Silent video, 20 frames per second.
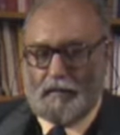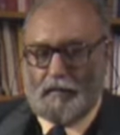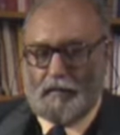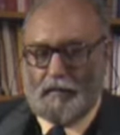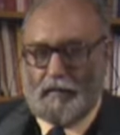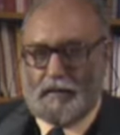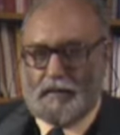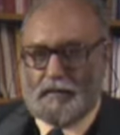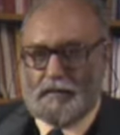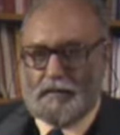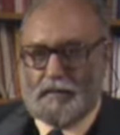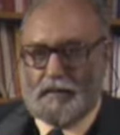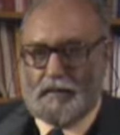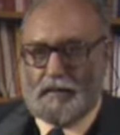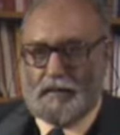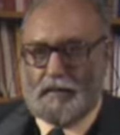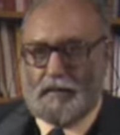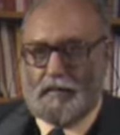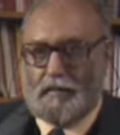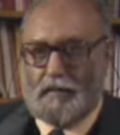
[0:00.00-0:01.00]
Pakistan
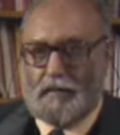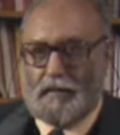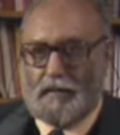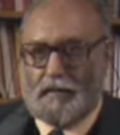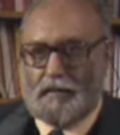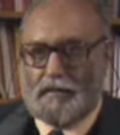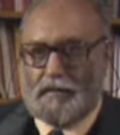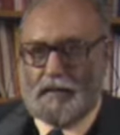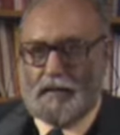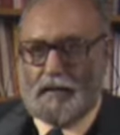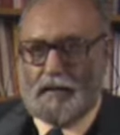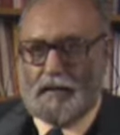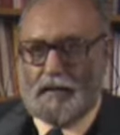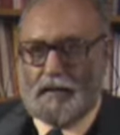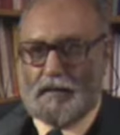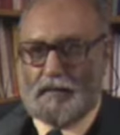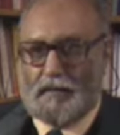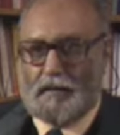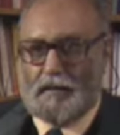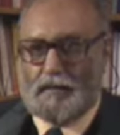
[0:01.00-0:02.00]
government
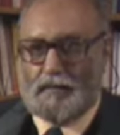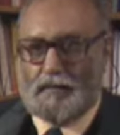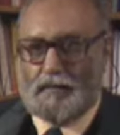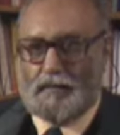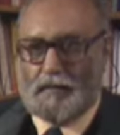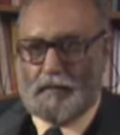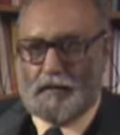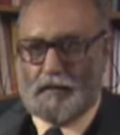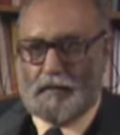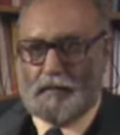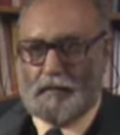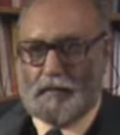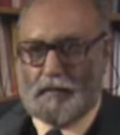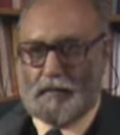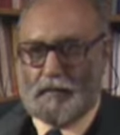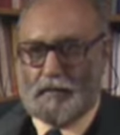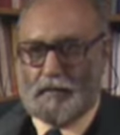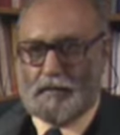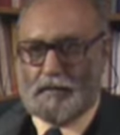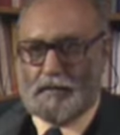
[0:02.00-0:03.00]
decided to set up the
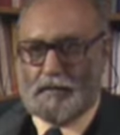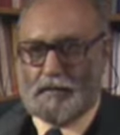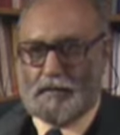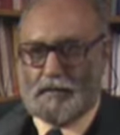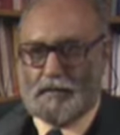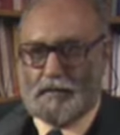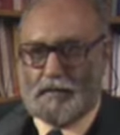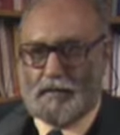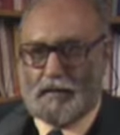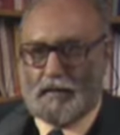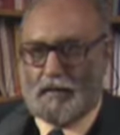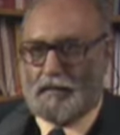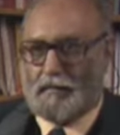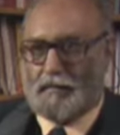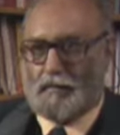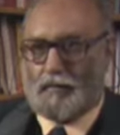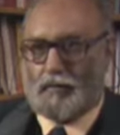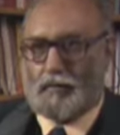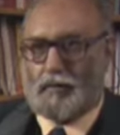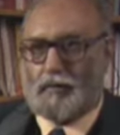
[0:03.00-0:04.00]
commission, and they
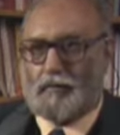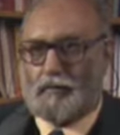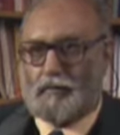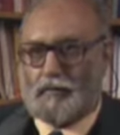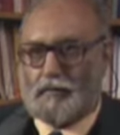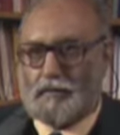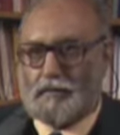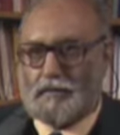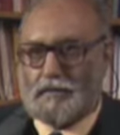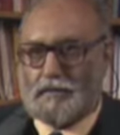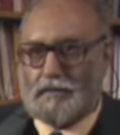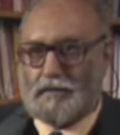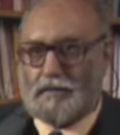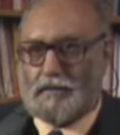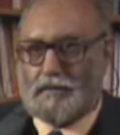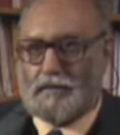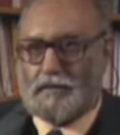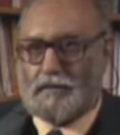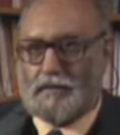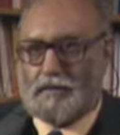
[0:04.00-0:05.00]
were looking for
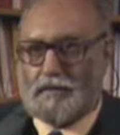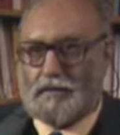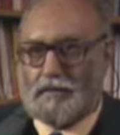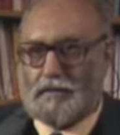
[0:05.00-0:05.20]
physicists.